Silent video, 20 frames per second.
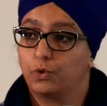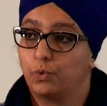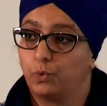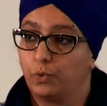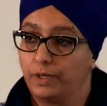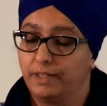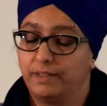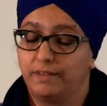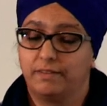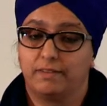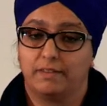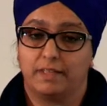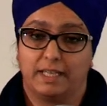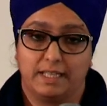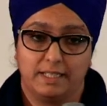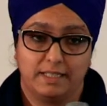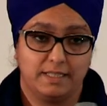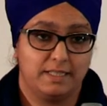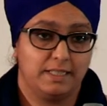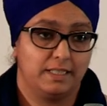with the
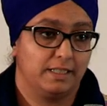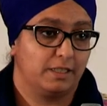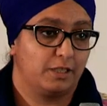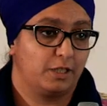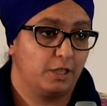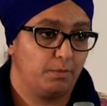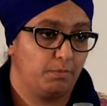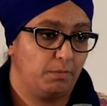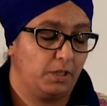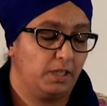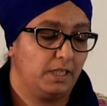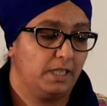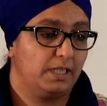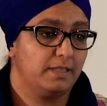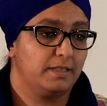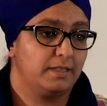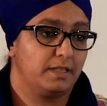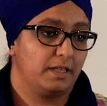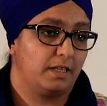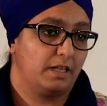Indian
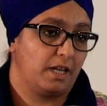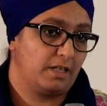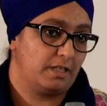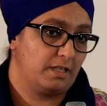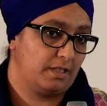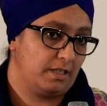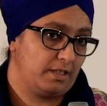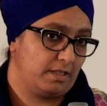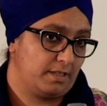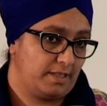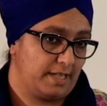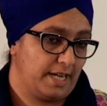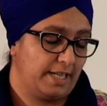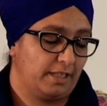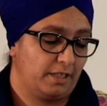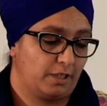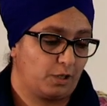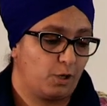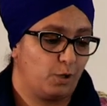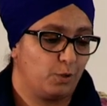communities in understanding
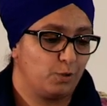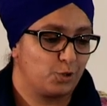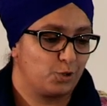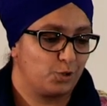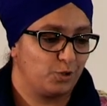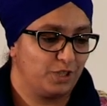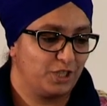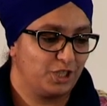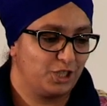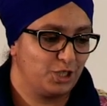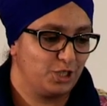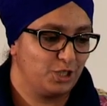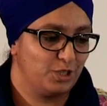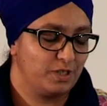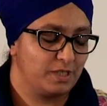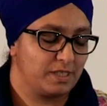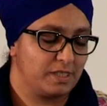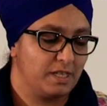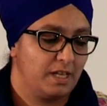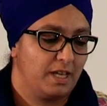the cultural
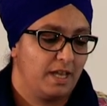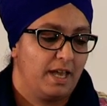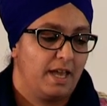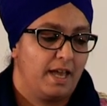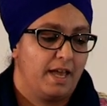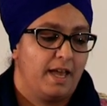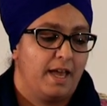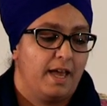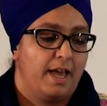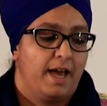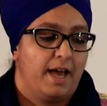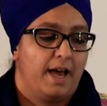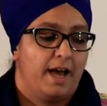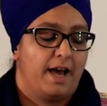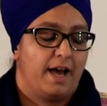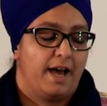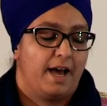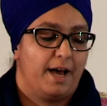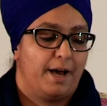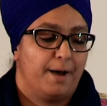issues.
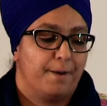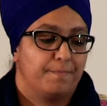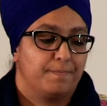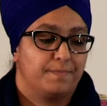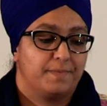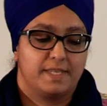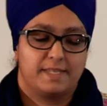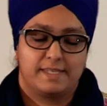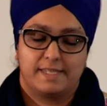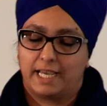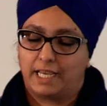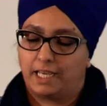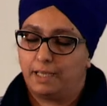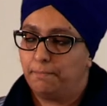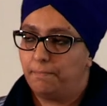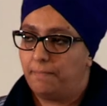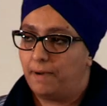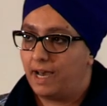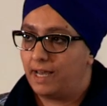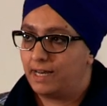The
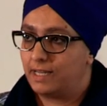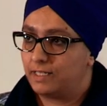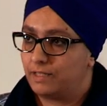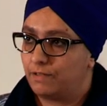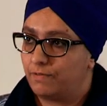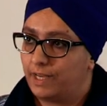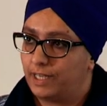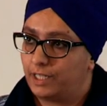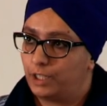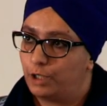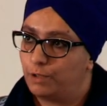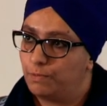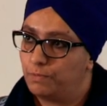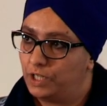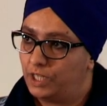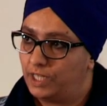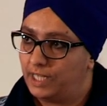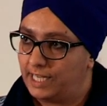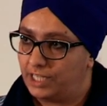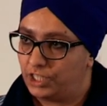second part is around
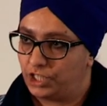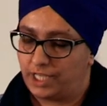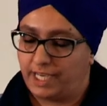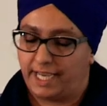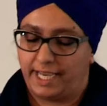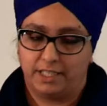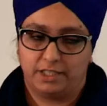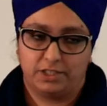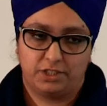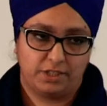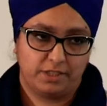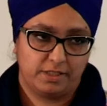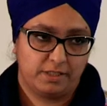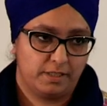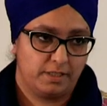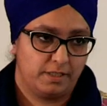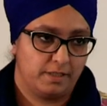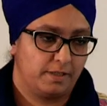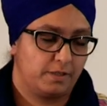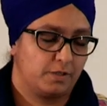community education.
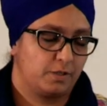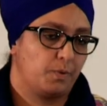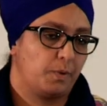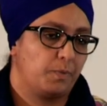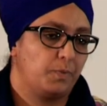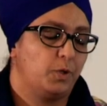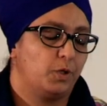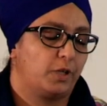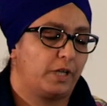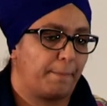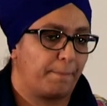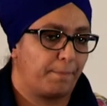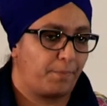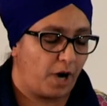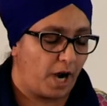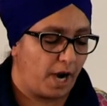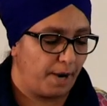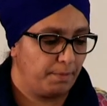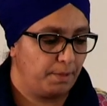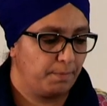So when we look at
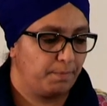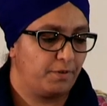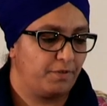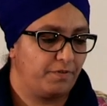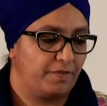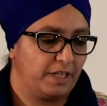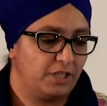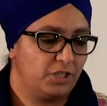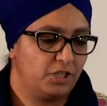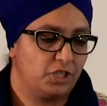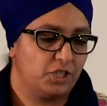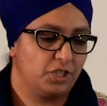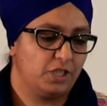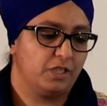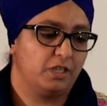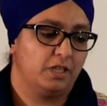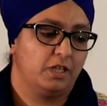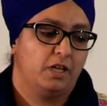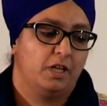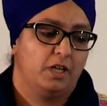primary
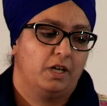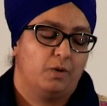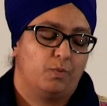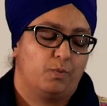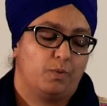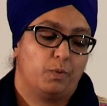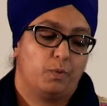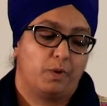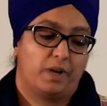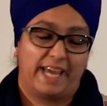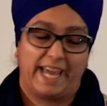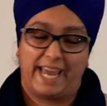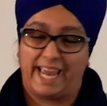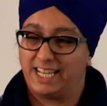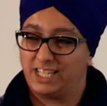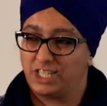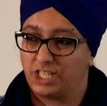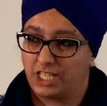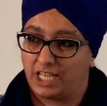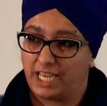prevention, we want to
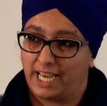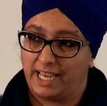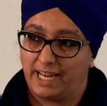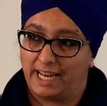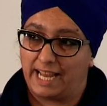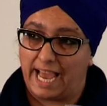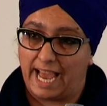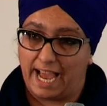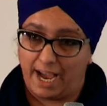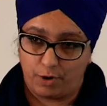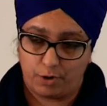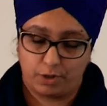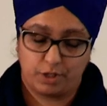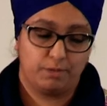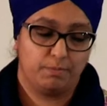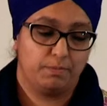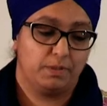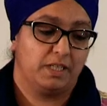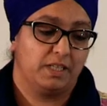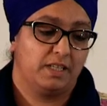educate our
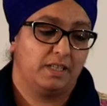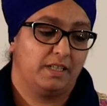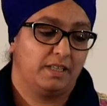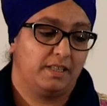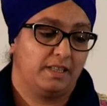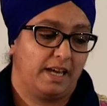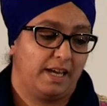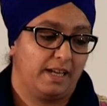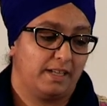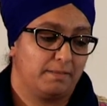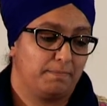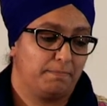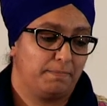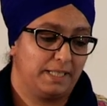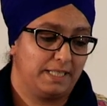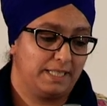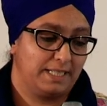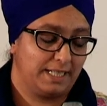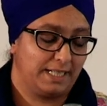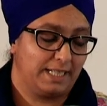community that,
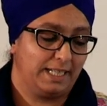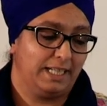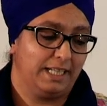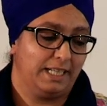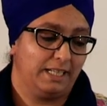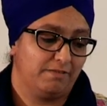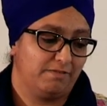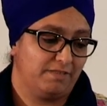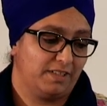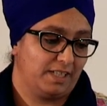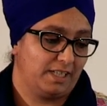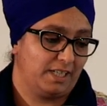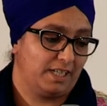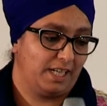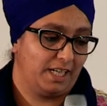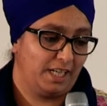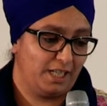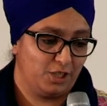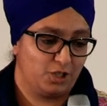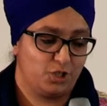particularly living
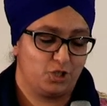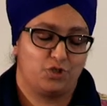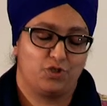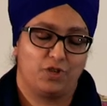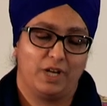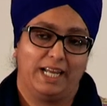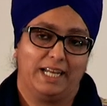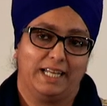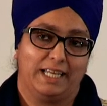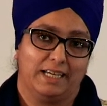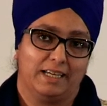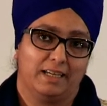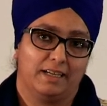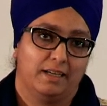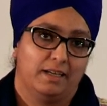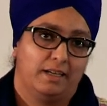in Australia